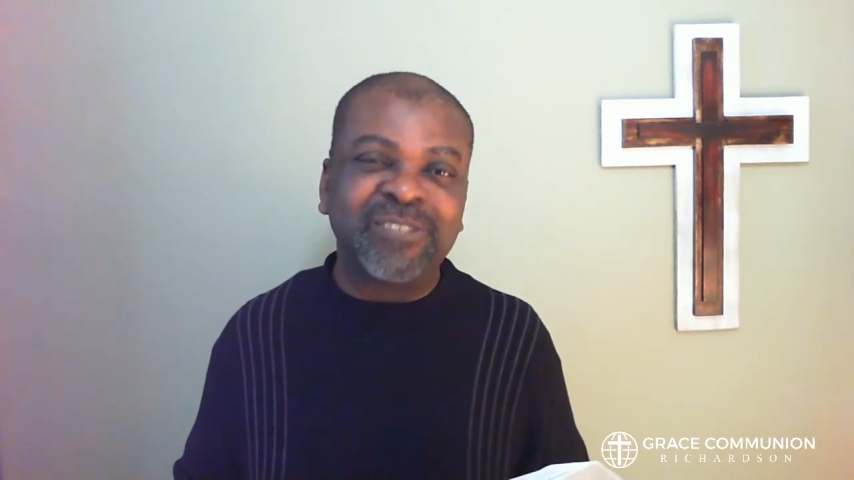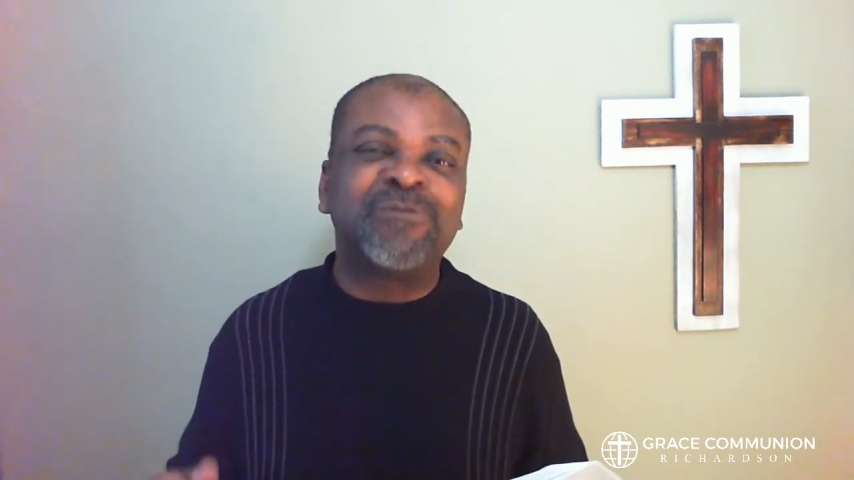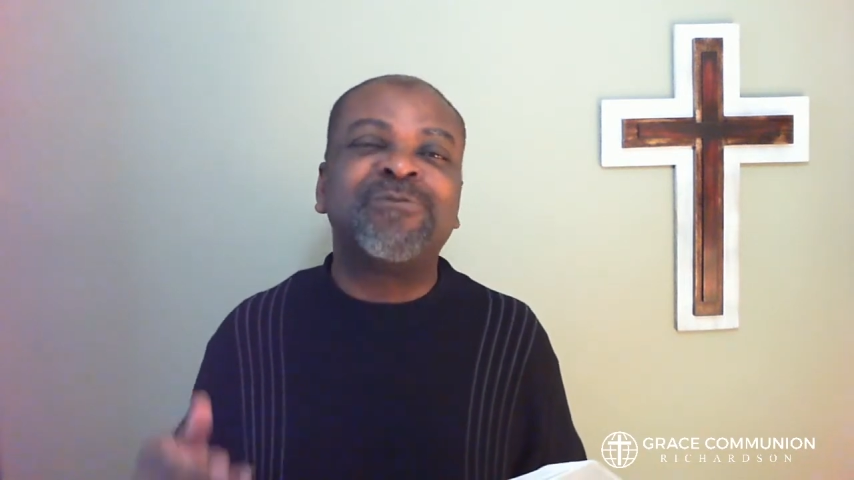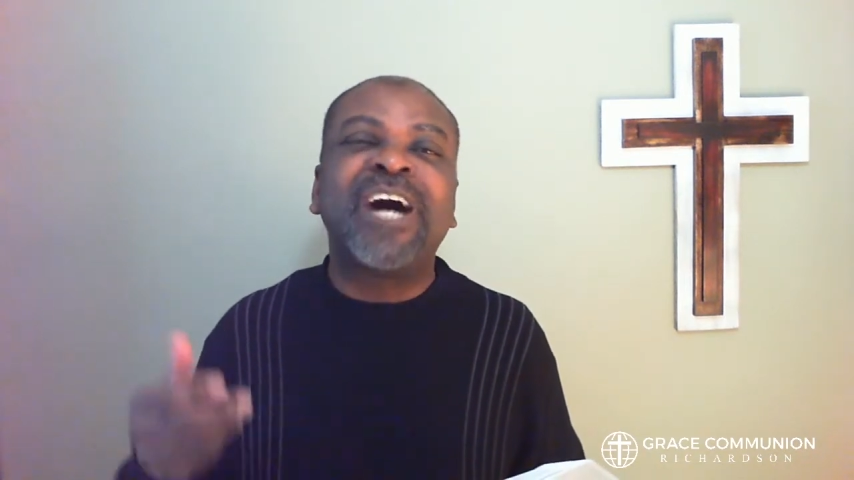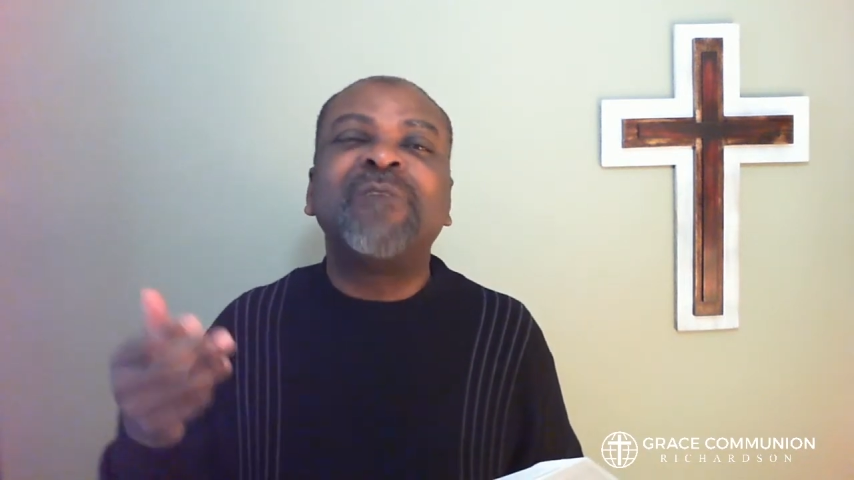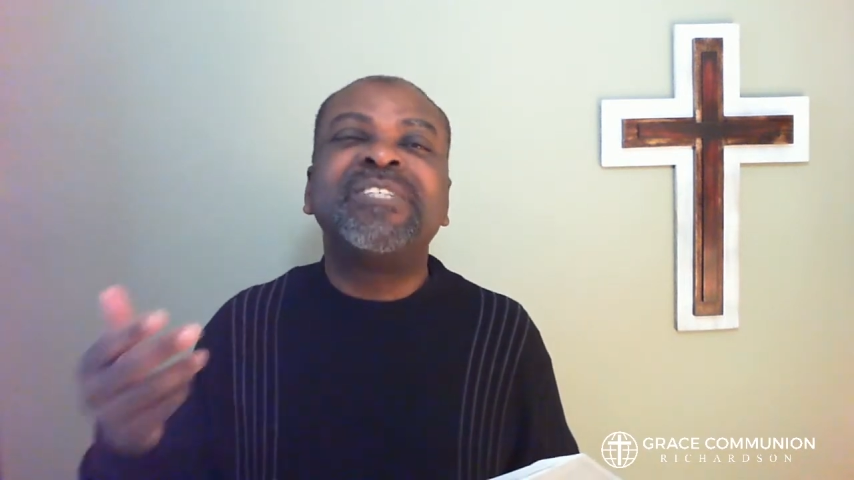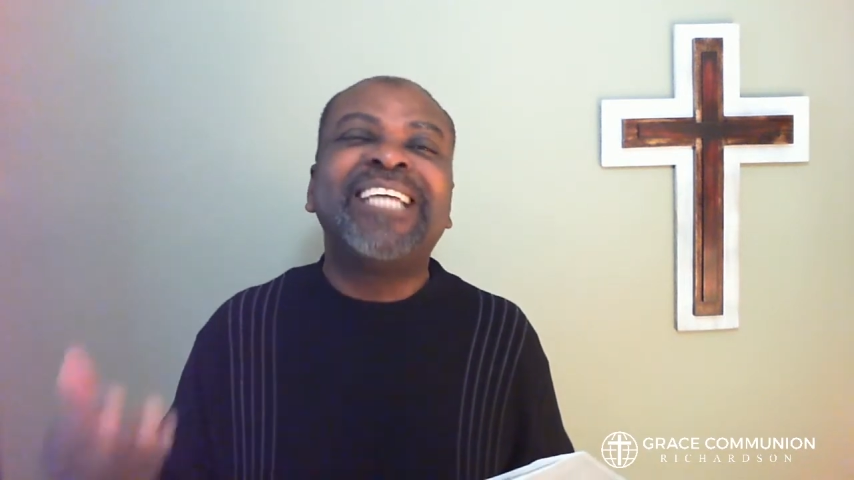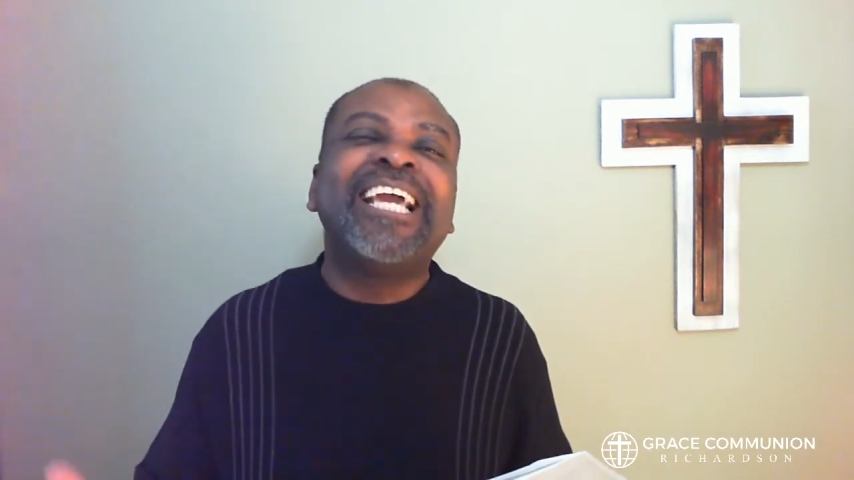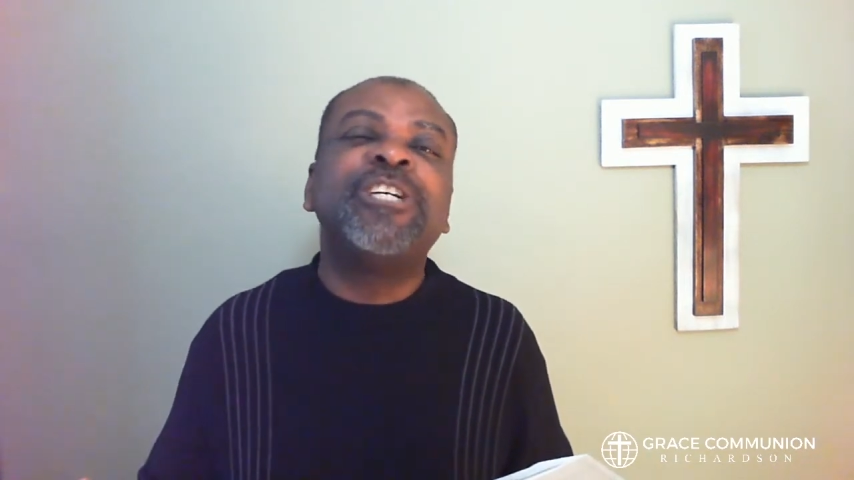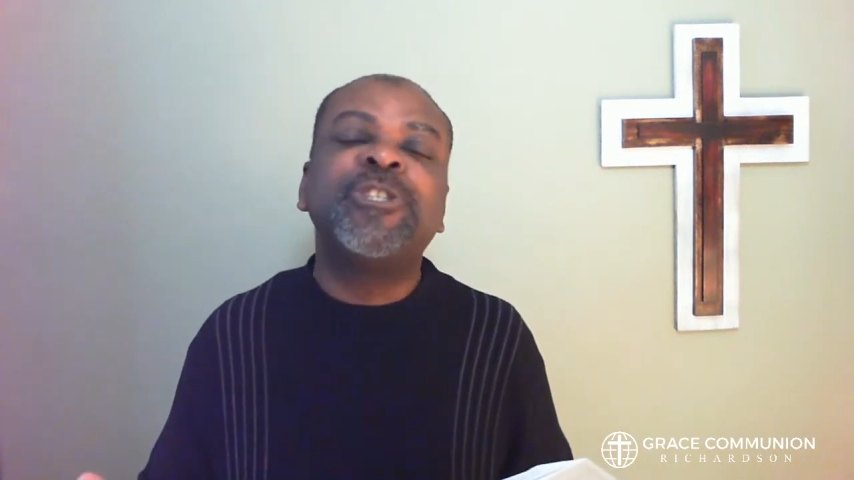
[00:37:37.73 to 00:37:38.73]
the
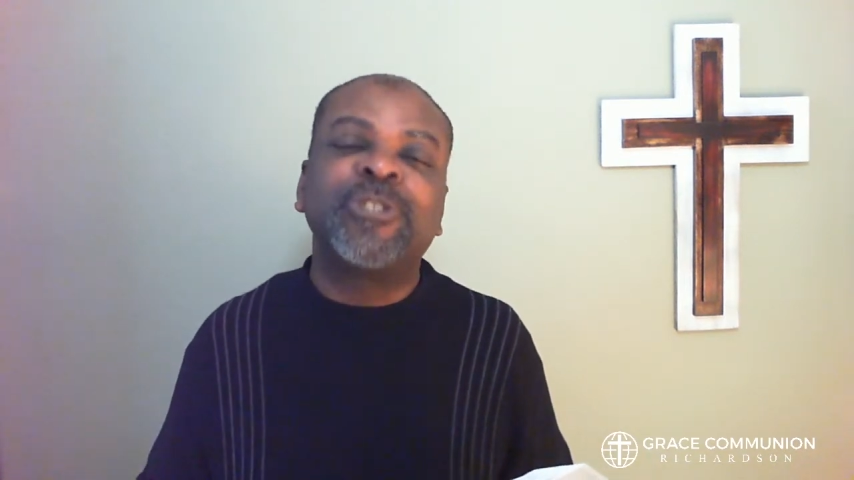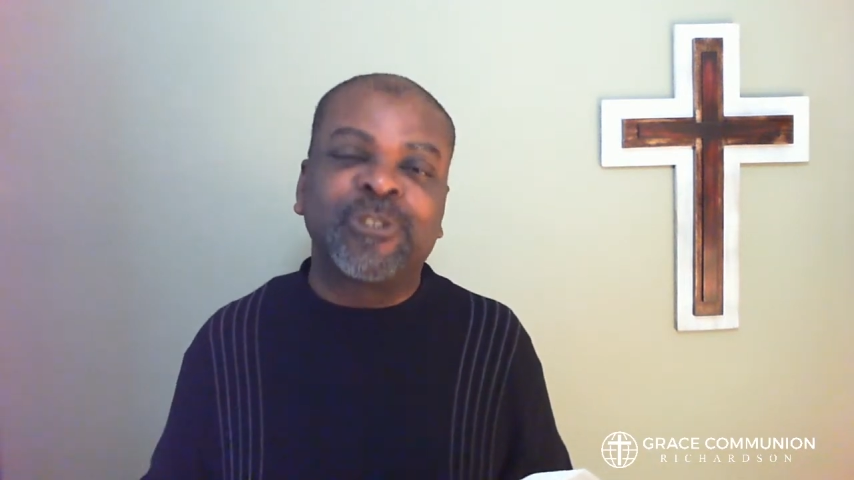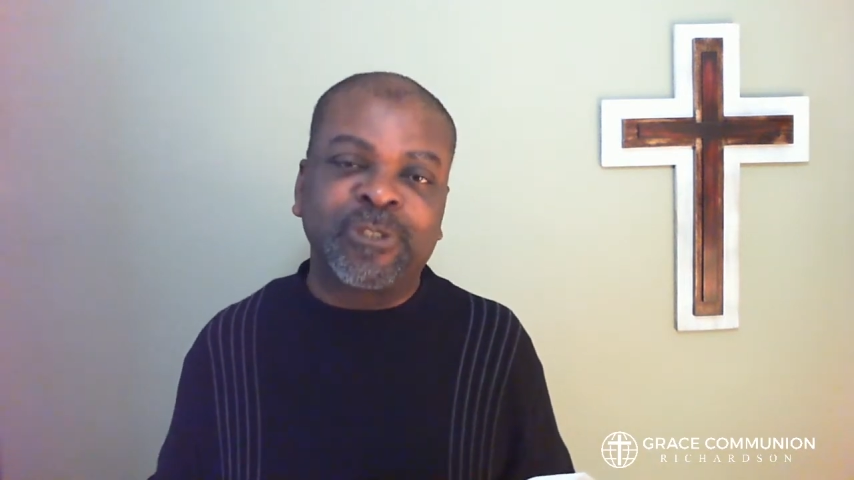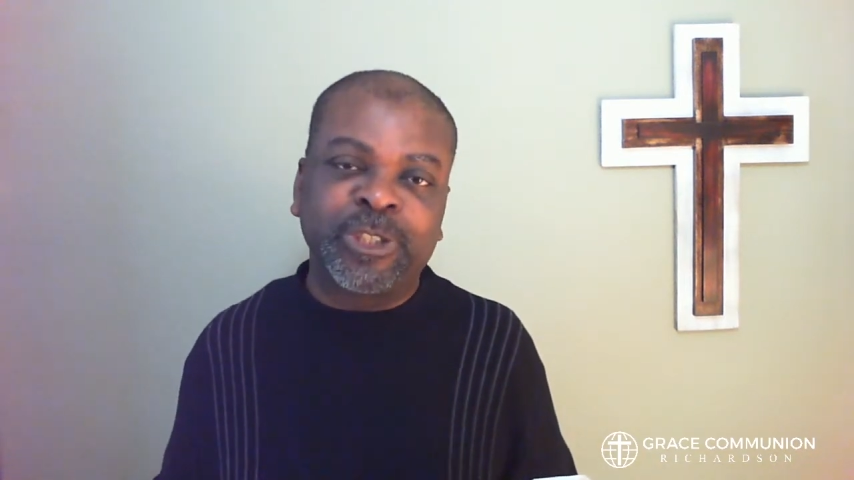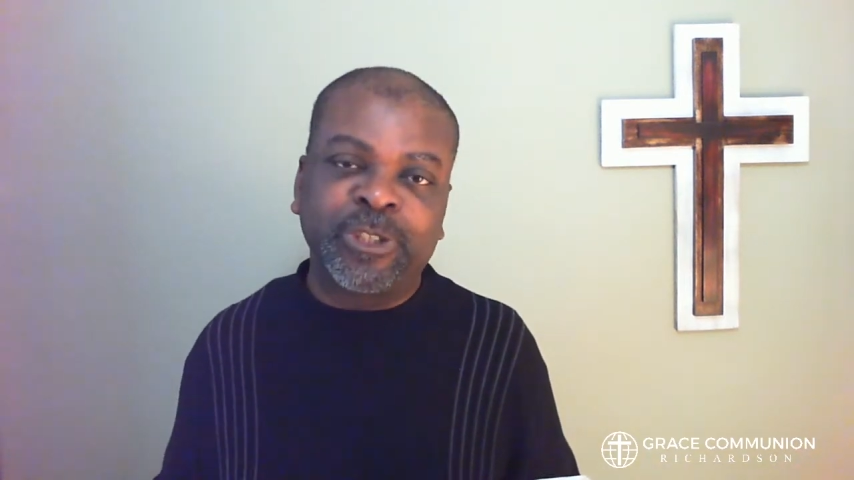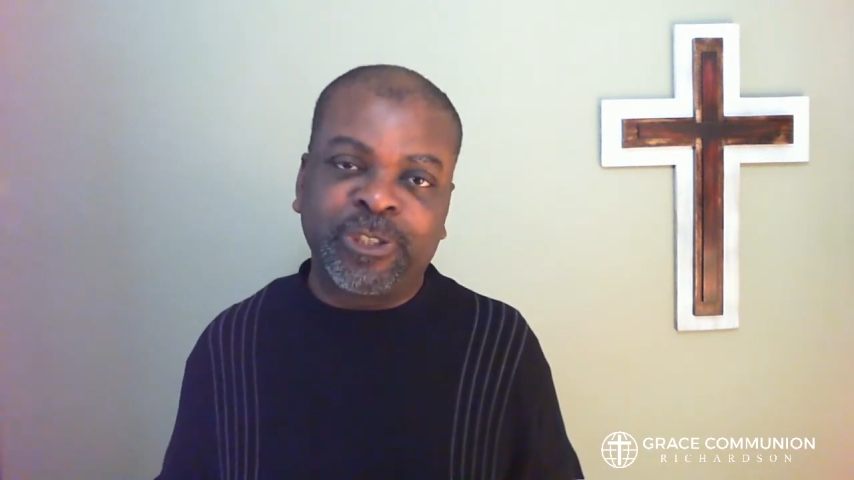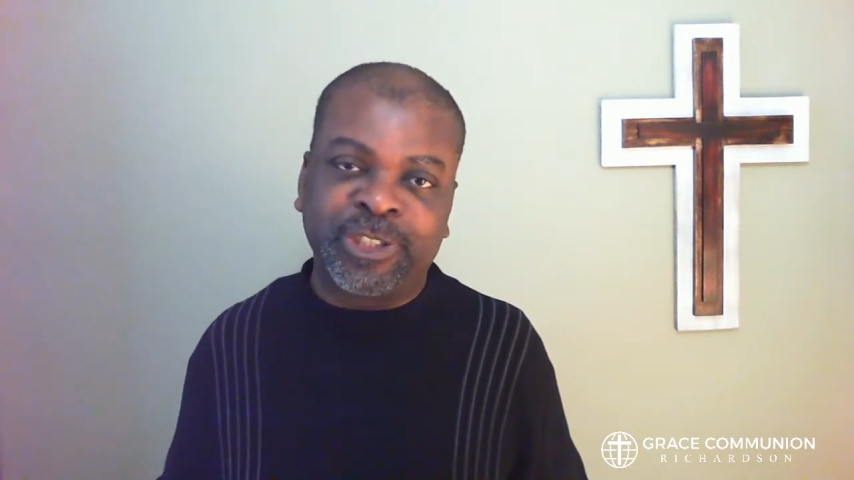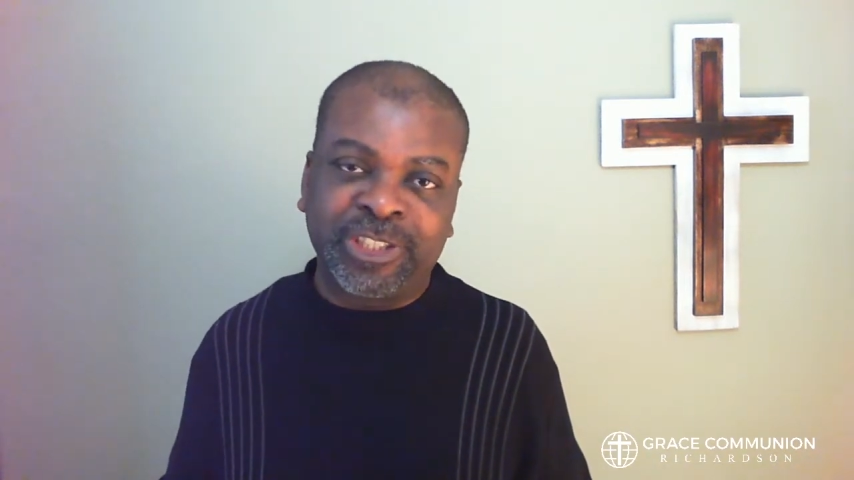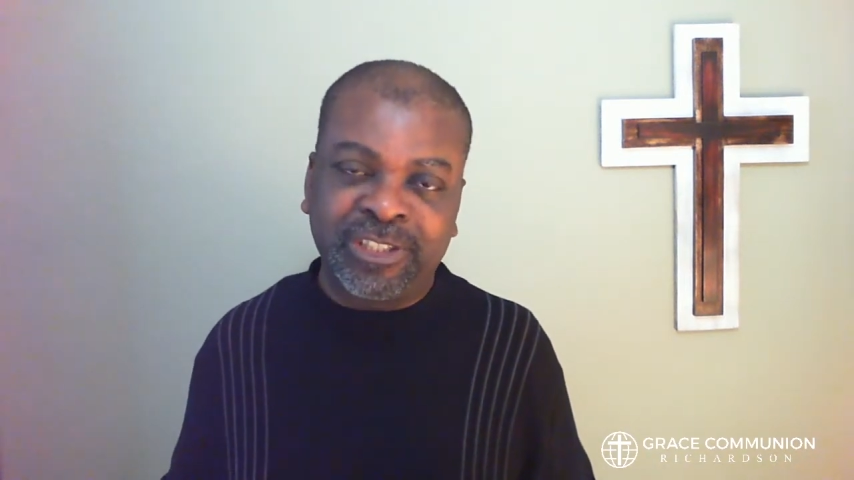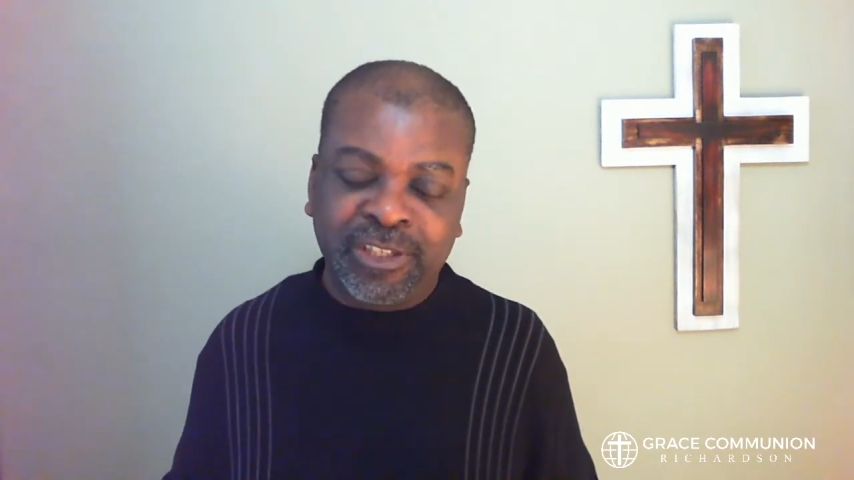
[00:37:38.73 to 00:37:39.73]
foundational
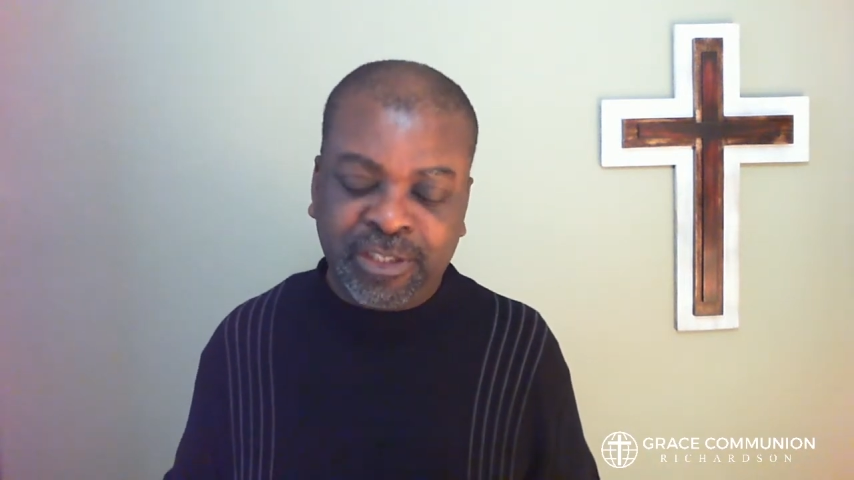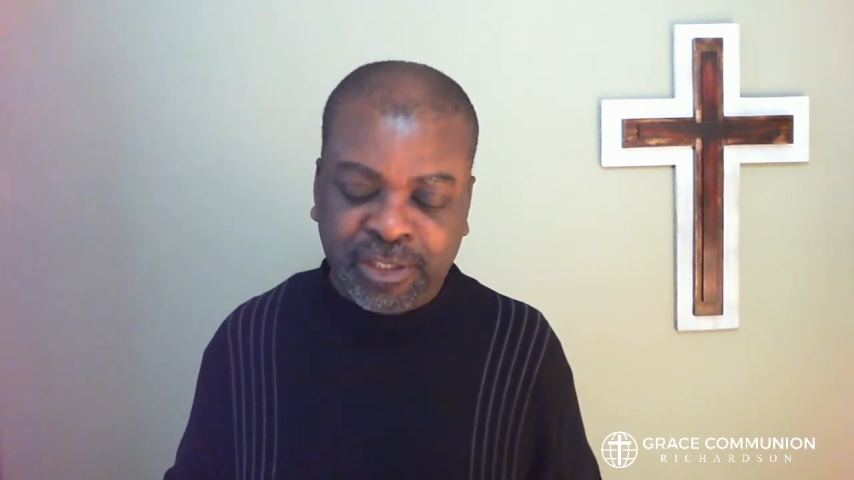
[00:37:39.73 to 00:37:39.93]
church,